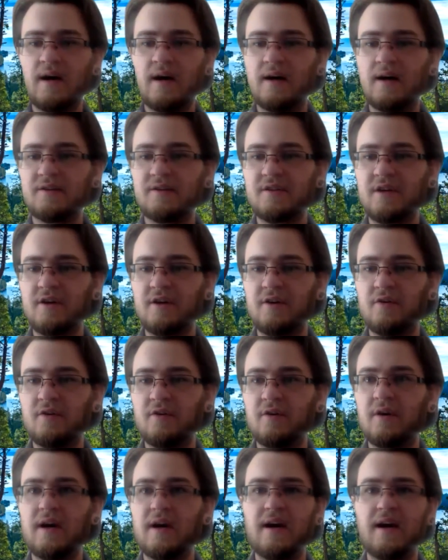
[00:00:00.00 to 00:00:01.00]

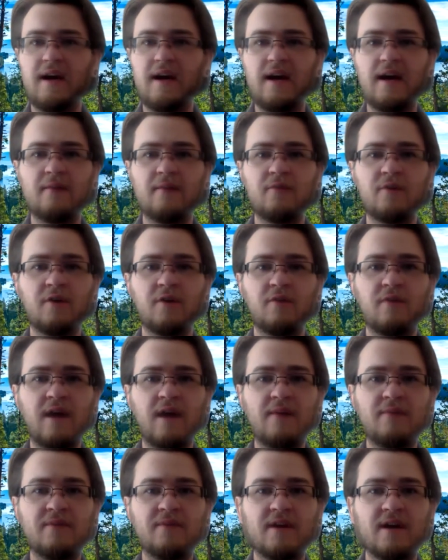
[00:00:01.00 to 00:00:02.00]
So I am going to
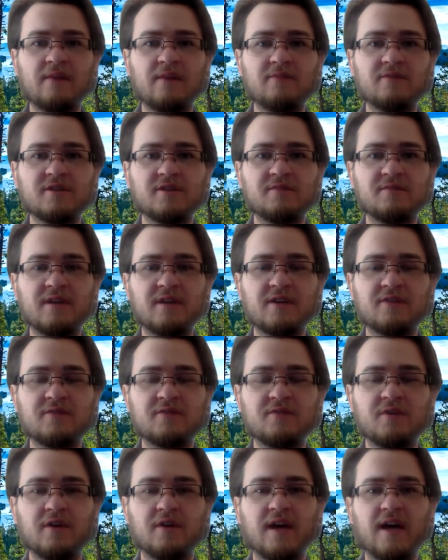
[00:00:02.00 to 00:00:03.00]
wrap it up just because
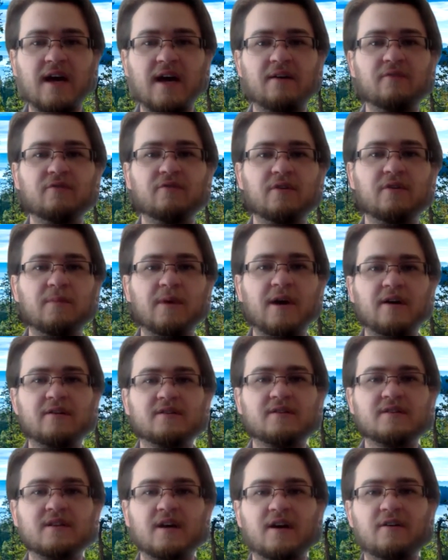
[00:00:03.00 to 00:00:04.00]
we only have
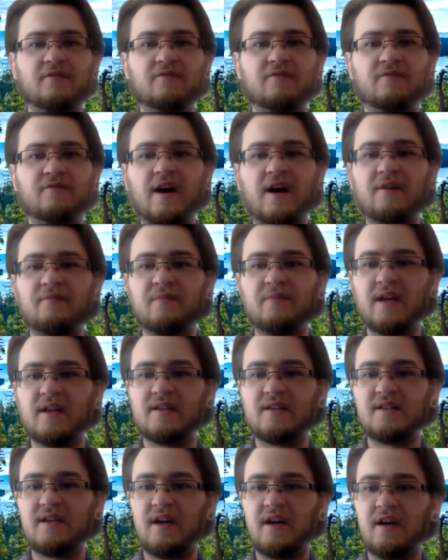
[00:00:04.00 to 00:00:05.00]
about 5
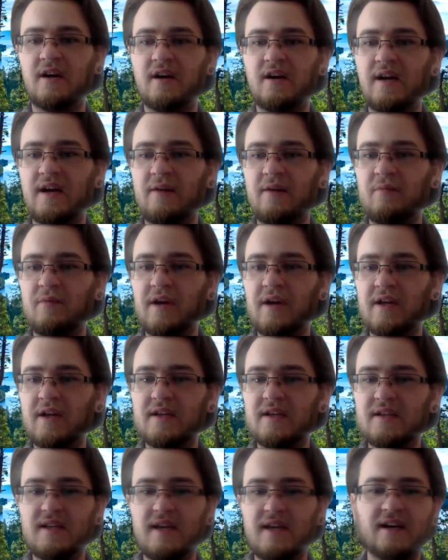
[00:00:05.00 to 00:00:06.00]
minutes here, and I wanted
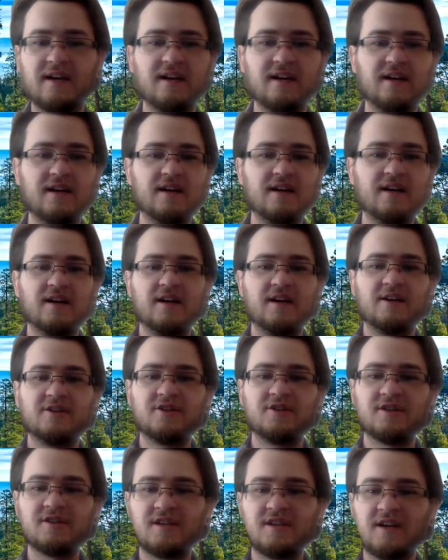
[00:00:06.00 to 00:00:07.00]
to take
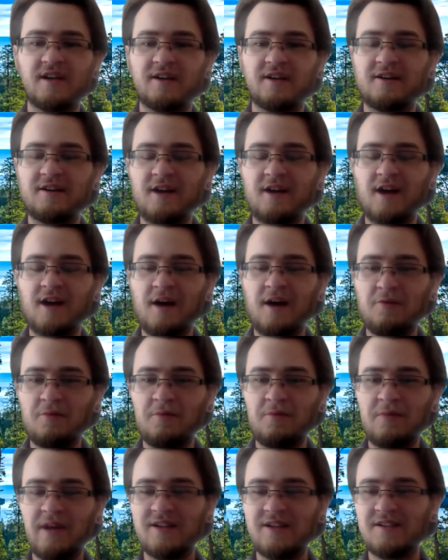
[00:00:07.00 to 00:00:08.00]
just a couple
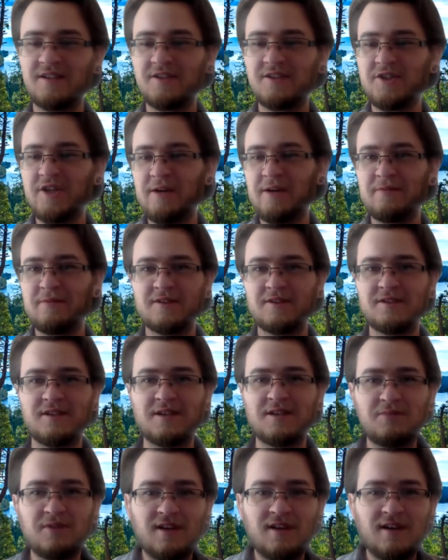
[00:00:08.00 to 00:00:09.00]
minutes to
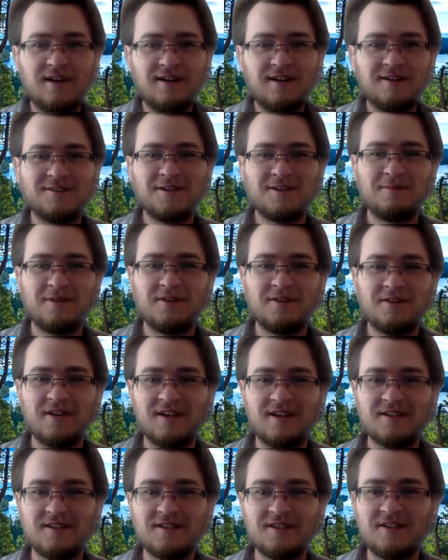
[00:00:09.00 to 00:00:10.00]
shamelessly plug some of the
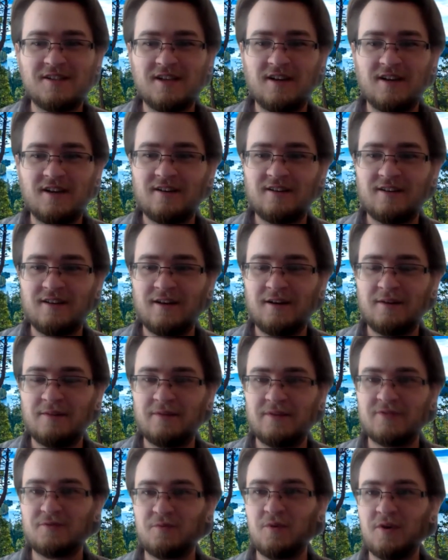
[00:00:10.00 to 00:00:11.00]
things that Sierra
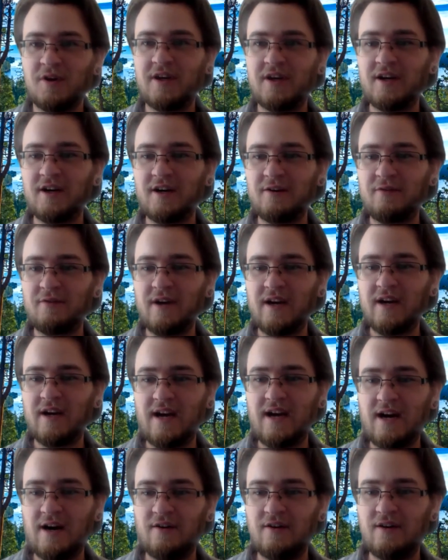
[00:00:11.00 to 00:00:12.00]
Club is working on right
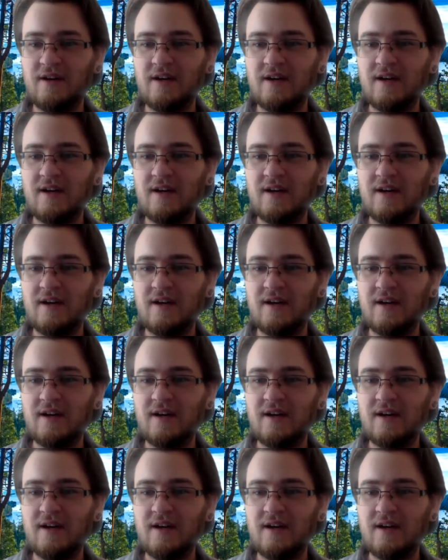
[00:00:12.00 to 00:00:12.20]
now.